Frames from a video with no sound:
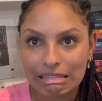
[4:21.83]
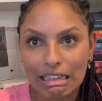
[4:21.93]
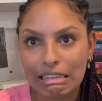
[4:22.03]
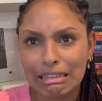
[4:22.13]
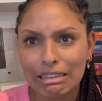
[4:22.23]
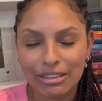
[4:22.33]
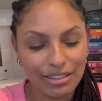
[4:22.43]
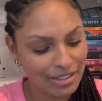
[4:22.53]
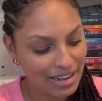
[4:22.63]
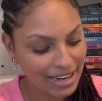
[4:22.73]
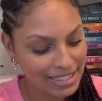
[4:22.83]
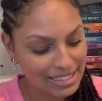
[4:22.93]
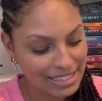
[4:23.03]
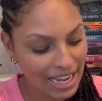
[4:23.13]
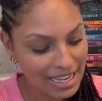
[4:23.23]
I'll go United
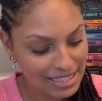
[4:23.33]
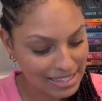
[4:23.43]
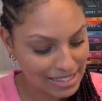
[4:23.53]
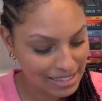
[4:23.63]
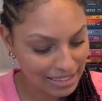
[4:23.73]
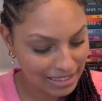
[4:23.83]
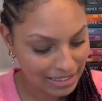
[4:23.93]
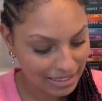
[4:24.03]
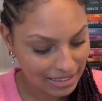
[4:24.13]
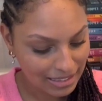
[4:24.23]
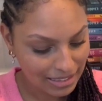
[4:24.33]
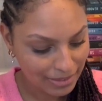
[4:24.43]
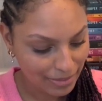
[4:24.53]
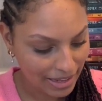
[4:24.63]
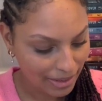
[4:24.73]
States.
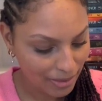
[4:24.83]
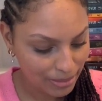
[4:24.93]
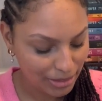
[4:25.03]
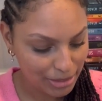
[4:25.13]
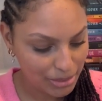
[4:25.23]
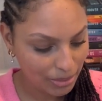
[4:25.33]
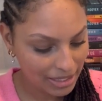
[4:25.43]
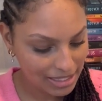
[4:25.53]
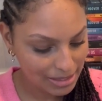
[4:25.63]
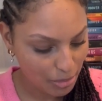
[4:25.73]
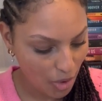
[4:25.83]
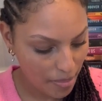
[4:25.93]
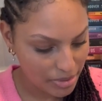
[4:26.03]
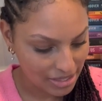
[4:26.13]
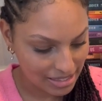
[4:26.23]
Wait, hold on, surely there's more
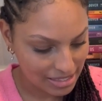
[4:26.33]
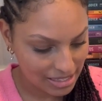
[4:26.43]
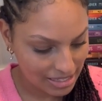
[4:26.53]
options.